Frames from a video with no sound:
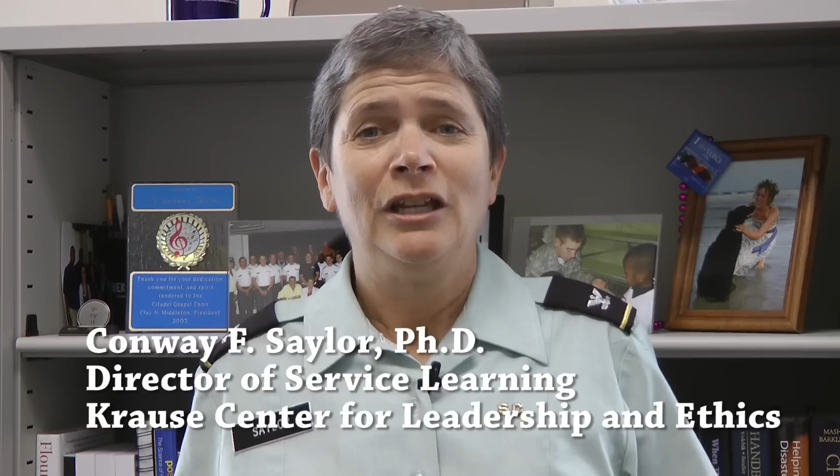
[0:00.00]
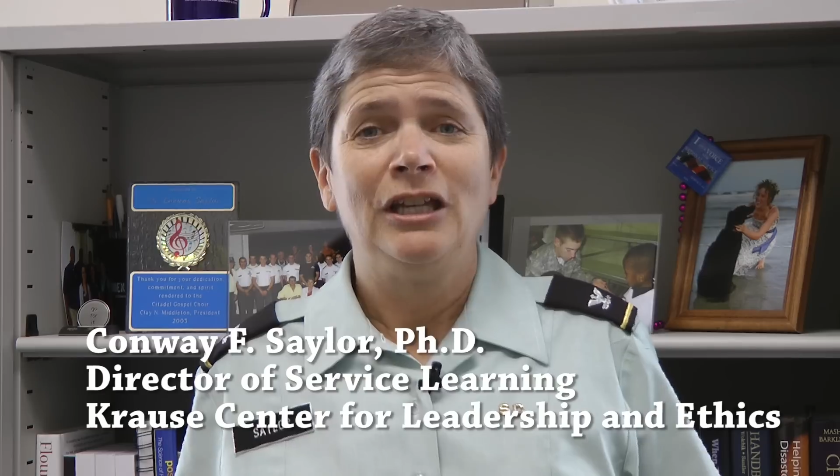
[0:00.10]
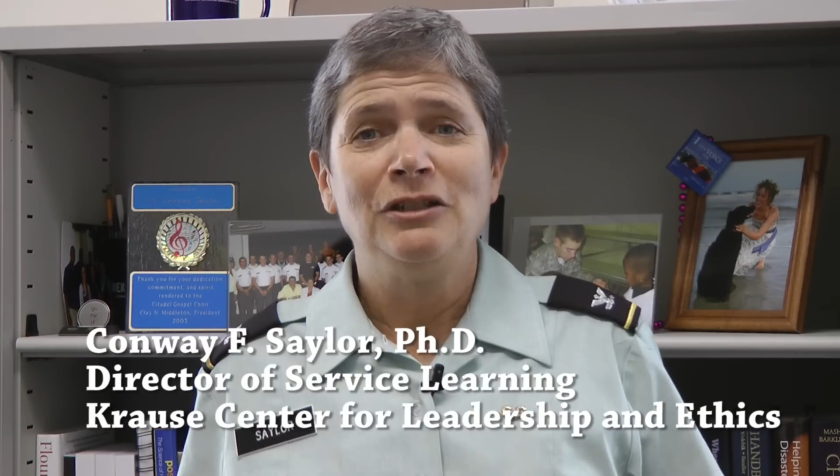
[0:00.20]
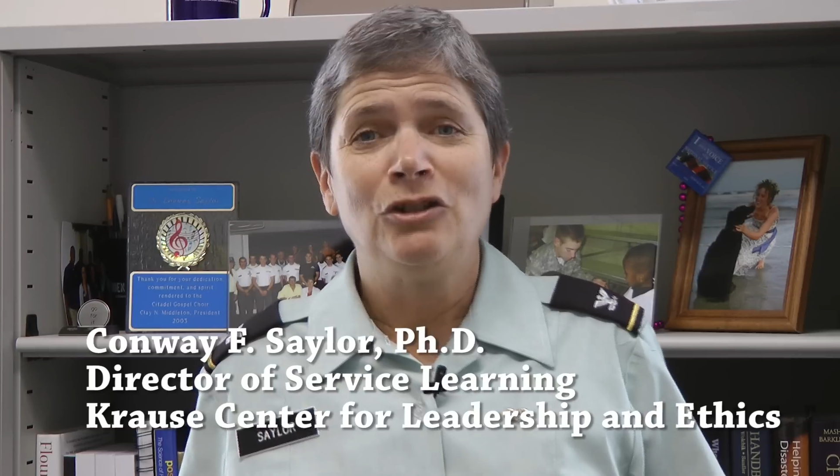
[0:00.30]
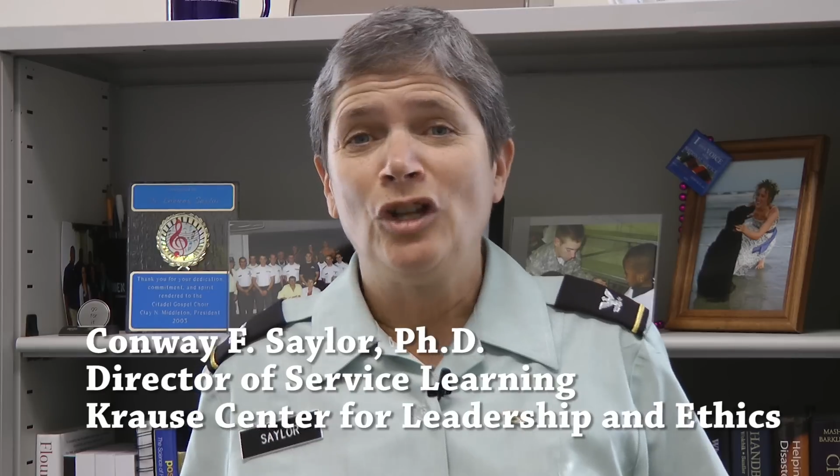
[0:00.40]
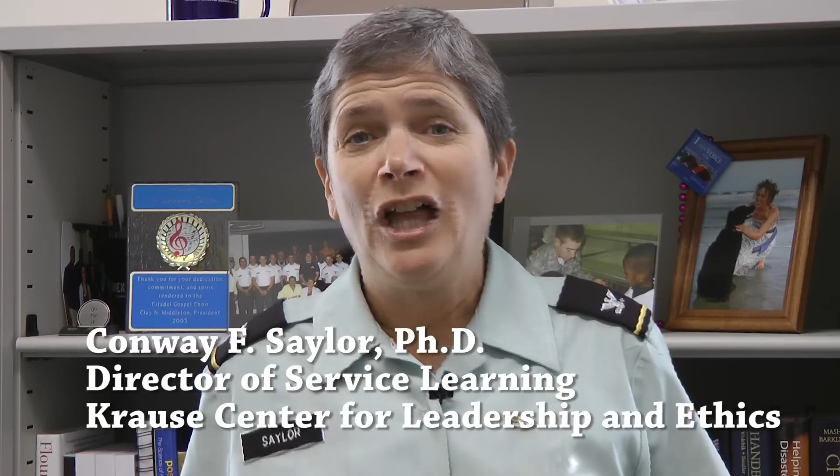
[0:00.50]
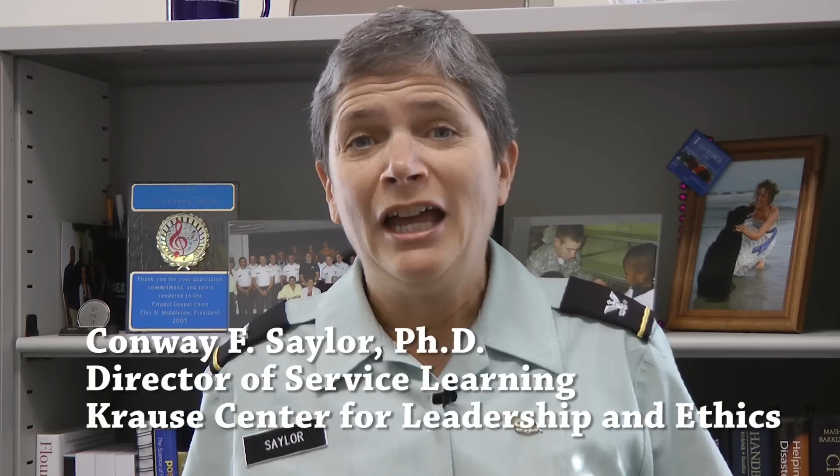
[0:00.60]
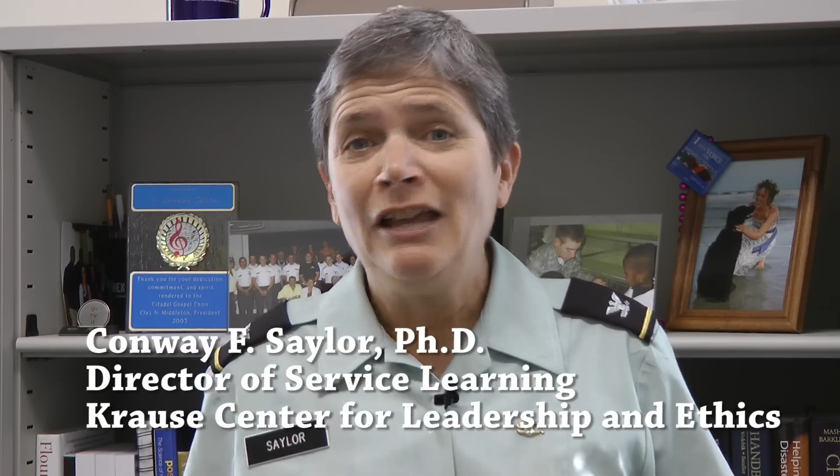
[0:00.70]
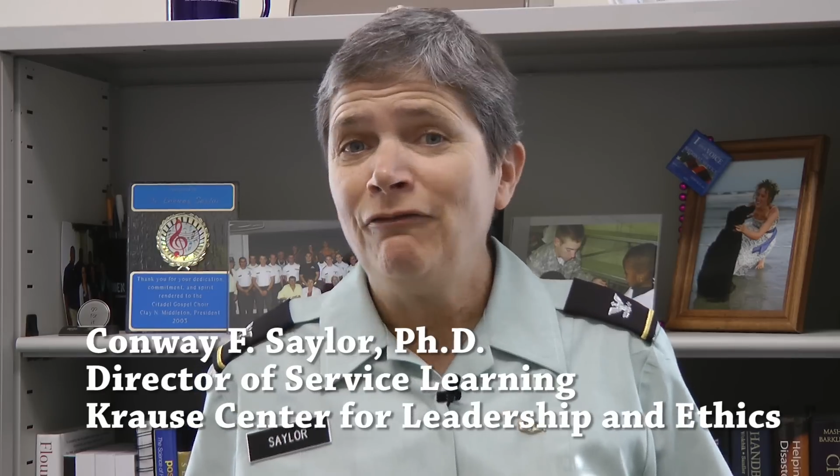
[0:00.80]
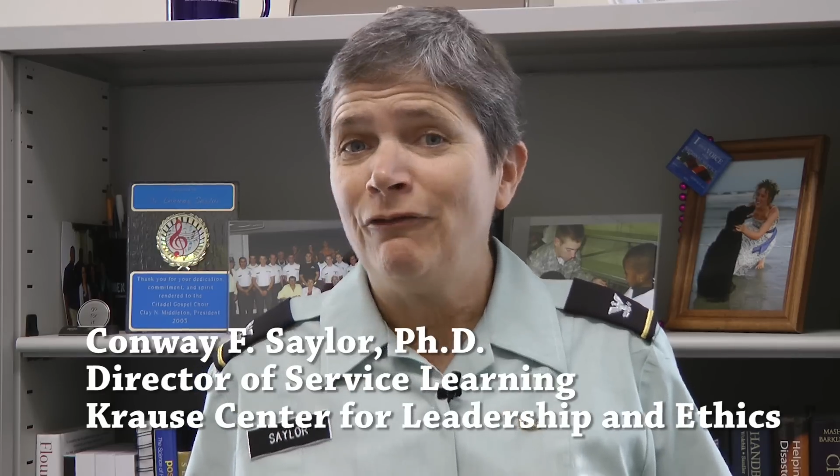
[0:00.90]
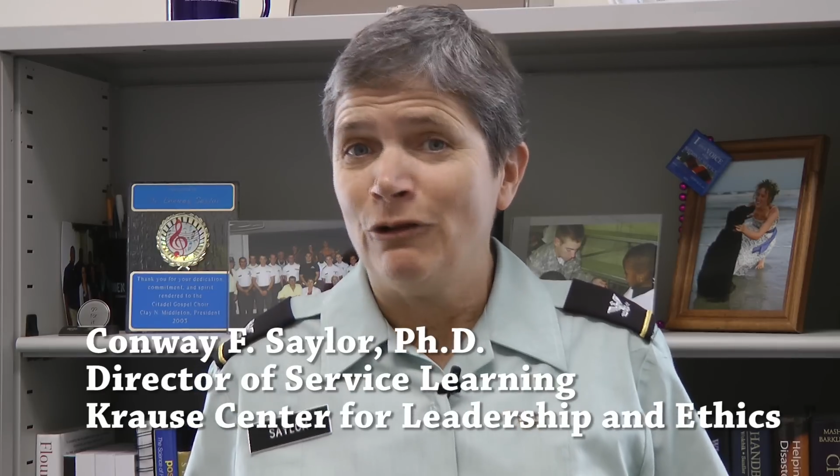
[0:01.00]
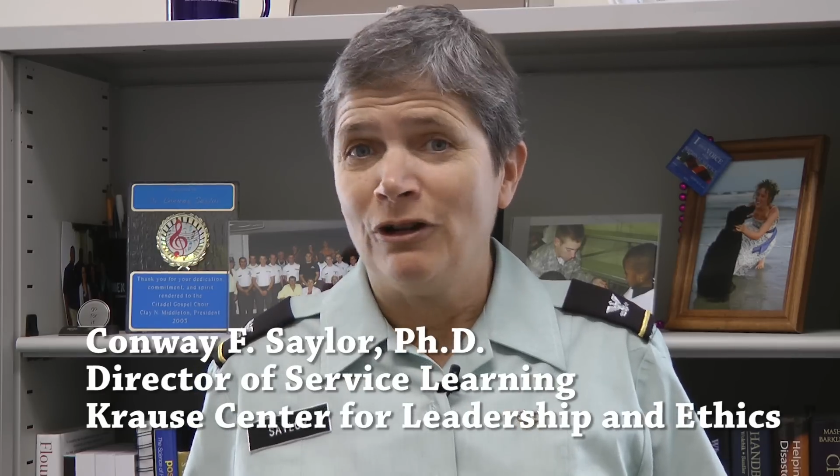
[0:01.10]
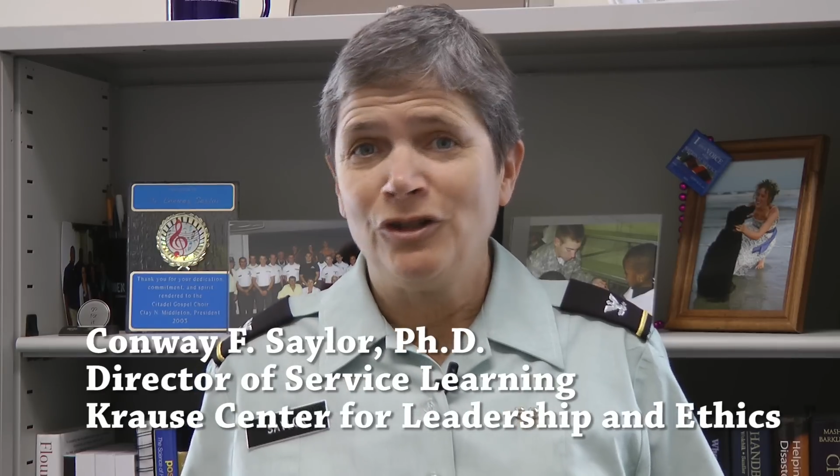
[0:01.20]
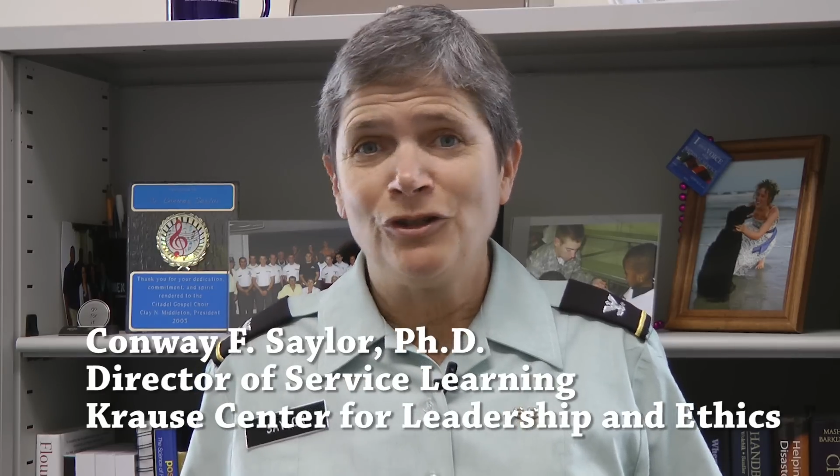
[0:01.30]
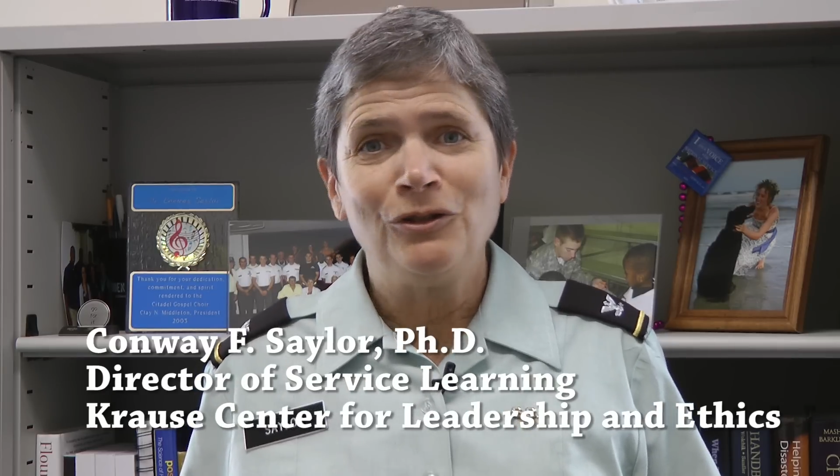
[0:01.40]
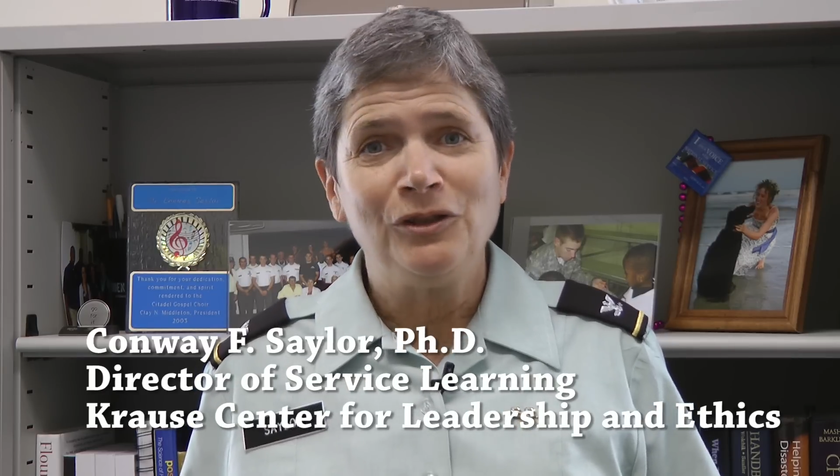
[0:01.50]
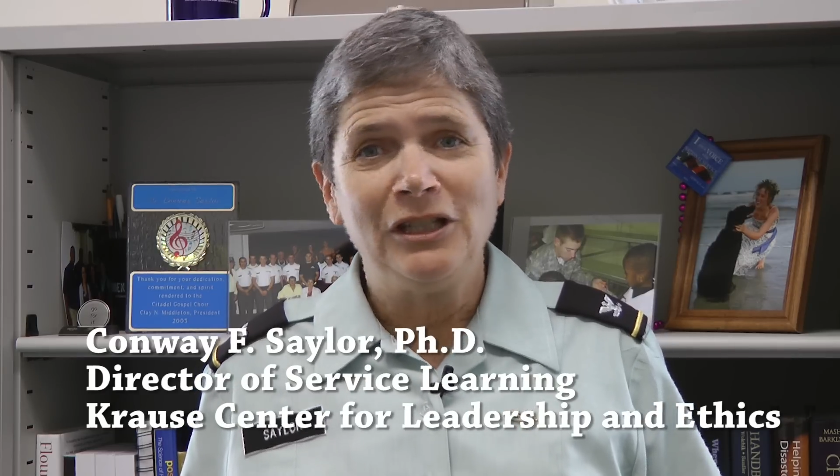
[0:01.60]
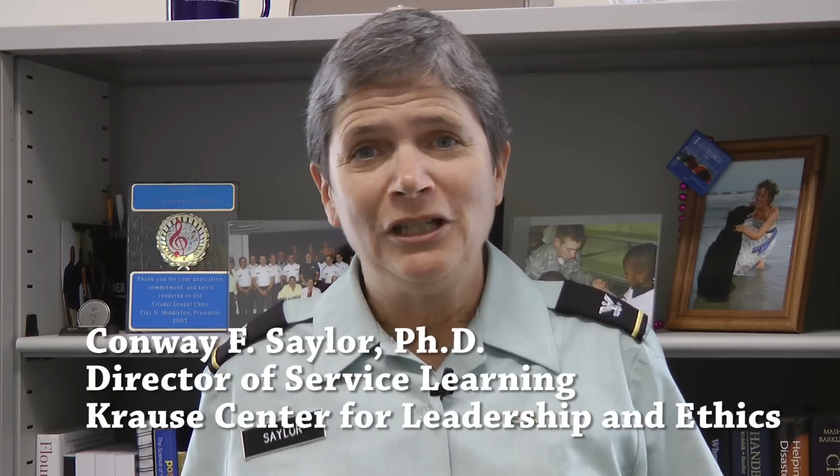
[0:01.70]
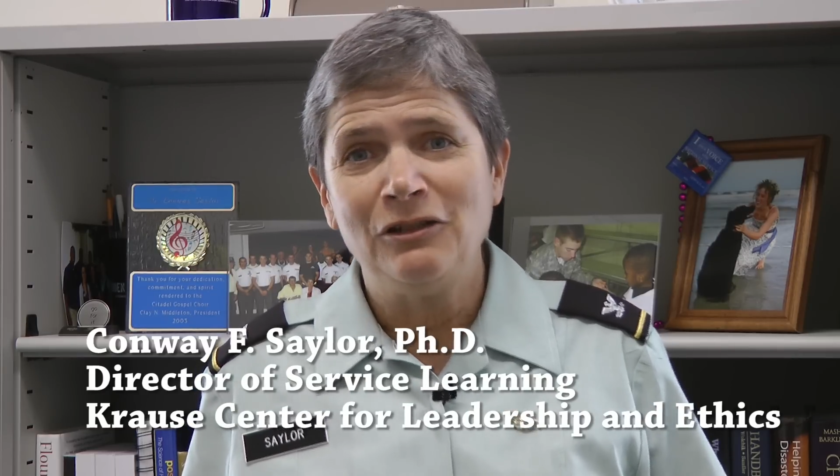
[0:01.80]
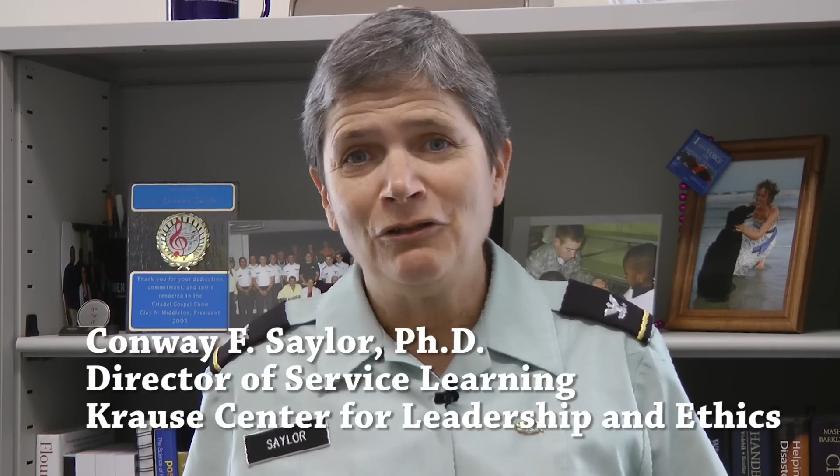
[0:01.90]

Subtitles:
in your life, or certainly in